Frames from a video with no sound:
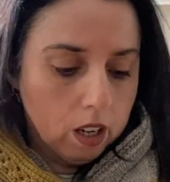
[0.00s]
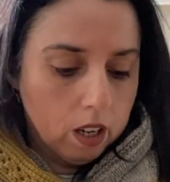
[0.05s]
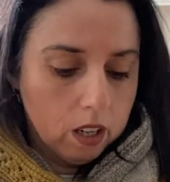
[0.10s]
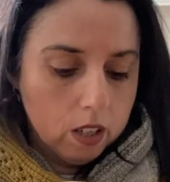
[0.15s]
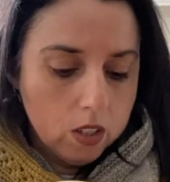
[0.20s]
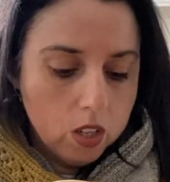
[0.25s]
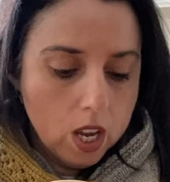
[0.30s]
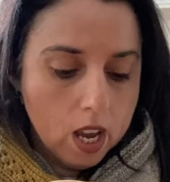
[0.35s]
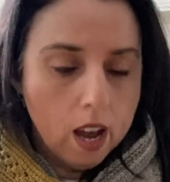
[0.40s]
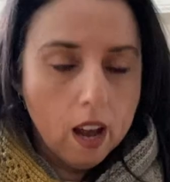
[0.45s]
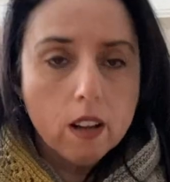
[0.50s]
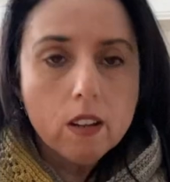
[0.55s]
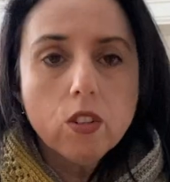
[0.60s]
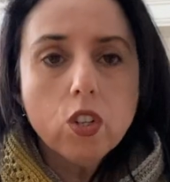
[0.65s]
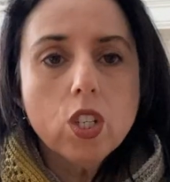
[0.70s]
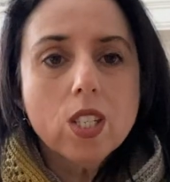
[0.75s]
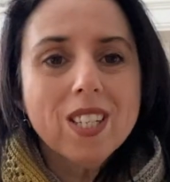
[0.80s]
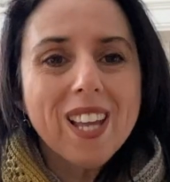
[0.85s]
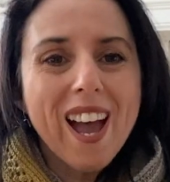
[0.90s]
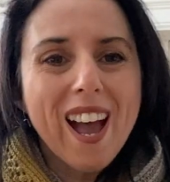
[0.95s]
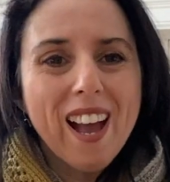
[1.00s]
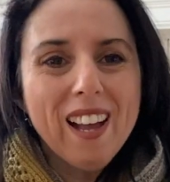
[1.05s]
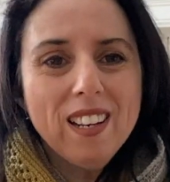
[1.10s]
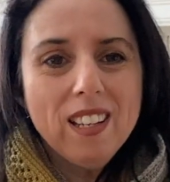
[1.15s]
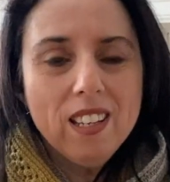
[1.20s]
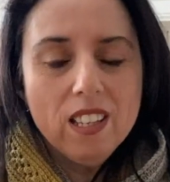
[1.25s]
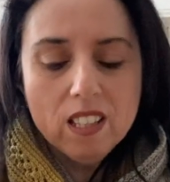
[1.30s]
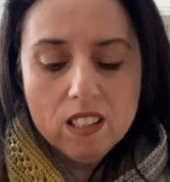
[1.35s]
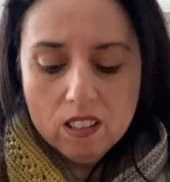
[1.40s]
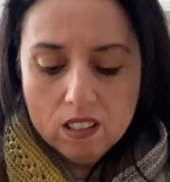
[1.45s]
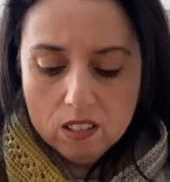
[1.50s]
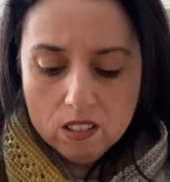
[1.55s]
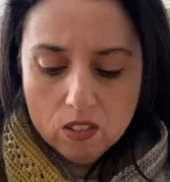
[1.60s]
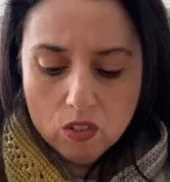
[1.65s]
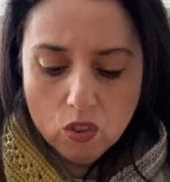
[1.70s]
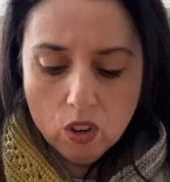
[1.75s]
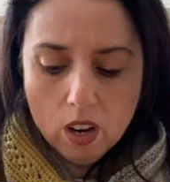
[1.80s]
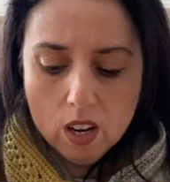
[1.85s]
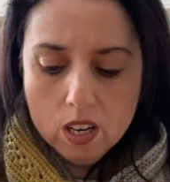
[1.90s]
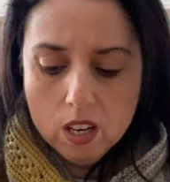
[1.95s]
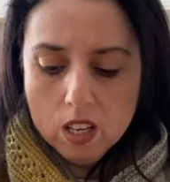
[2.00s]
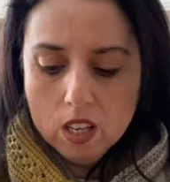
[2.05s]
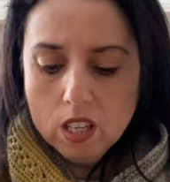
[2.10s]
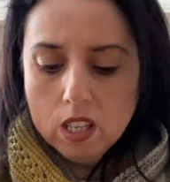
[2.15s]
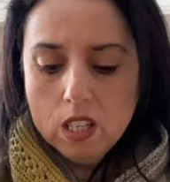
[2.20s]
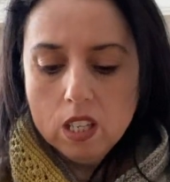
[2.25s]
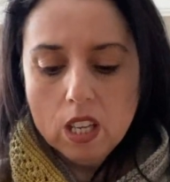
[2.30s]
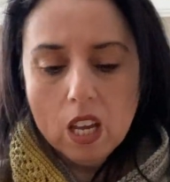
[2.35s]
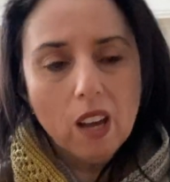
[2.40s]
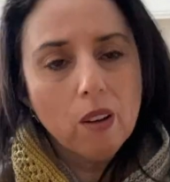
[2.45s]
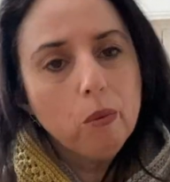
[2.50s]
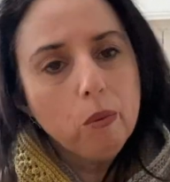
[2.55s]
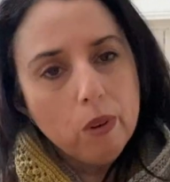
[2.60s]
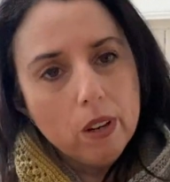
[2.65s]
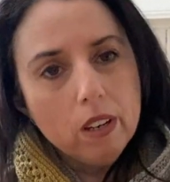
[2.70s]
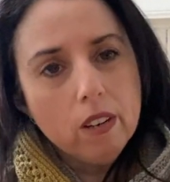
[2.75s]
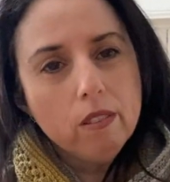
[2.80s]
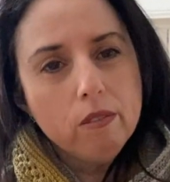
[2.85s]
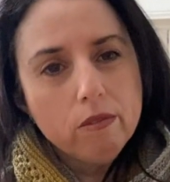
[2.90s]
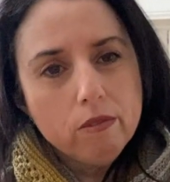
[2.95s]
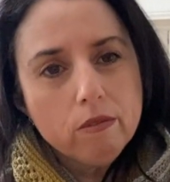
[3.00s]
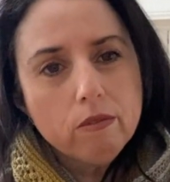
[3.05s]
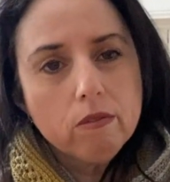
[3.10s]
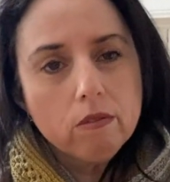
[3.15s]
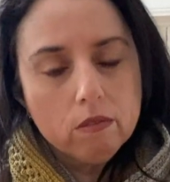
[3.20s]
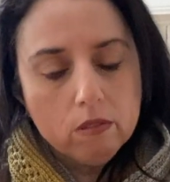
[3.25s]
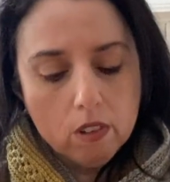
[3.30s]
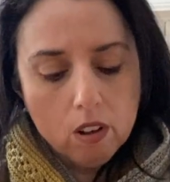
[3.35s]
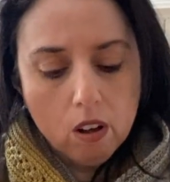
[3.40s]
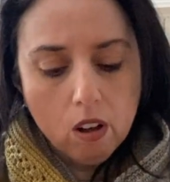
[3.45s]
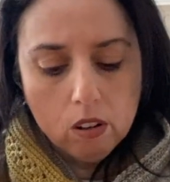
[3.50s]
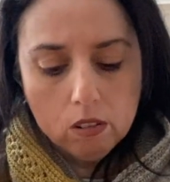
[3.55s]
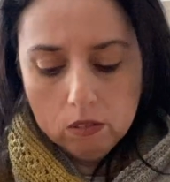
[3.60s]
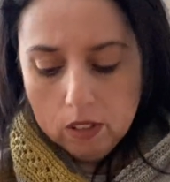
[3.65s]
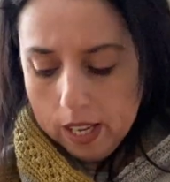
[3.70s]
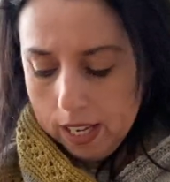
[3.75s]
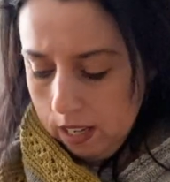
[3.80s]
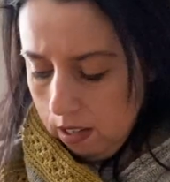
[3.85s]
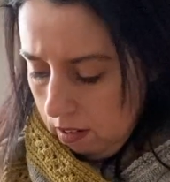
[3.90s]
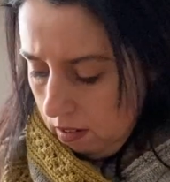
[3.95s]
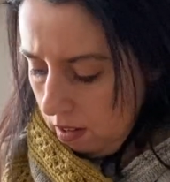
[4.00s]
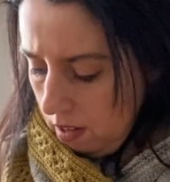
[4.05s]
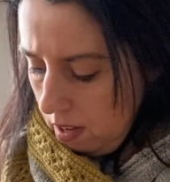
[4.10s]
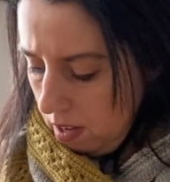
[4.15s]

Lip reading: yeah, just trying to get rid of like